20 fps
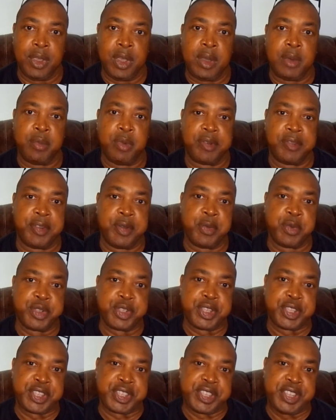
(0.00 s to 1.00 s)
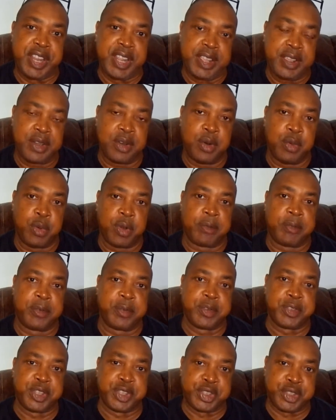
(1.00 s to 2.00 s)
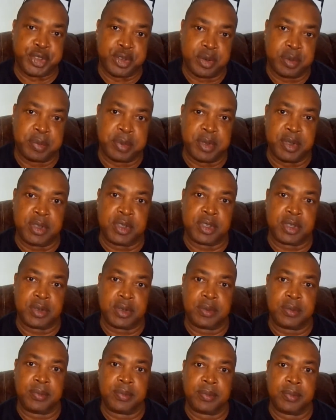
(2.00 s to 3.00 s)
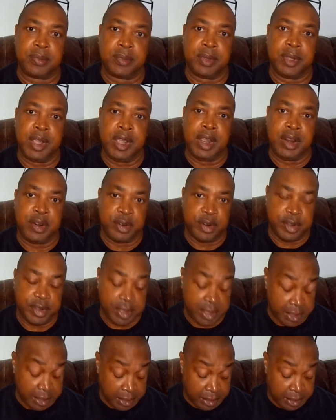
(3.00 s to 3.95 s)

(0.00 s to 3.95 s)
Whether it was a snake or whether it was a serpent, right?